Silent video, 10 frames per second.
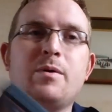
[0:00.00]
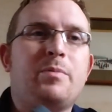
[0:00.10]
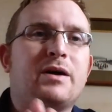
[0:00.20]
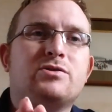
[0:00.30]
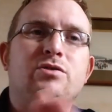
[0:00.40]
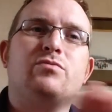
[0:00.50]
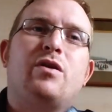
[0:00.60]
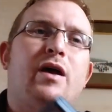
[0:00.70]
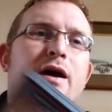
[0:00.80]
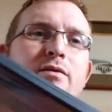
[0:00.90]
my battery had
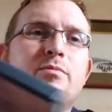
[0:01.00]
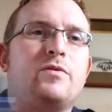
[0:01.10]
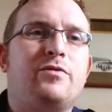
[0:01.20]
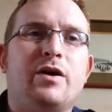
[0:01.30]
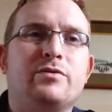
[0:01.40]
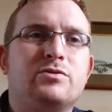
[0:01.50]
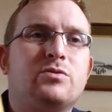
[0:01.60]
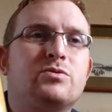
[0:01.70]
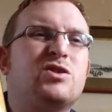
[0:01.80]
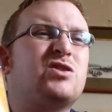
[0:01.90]
run out on my phone, so
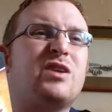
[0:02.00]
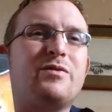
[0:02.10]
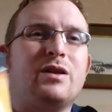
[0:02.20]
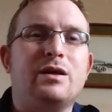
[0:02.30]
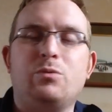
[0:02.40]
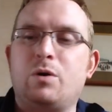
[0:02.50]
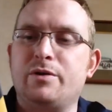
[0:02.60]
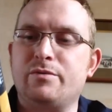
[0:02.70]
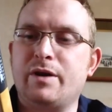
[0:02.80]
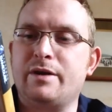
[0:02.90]
I was just having a little
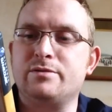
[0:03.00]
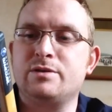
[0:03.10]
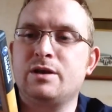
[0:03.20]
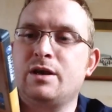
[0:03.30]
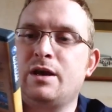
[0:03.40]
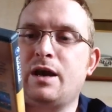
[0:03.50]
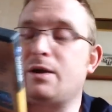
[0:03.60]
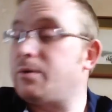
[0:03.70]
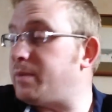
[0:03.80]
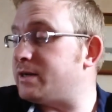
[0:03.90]
wander around.
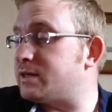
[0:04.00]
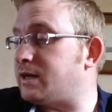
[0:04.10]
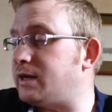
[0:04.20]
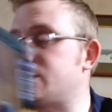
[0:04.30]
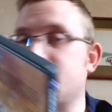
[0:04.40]
And I went back to collect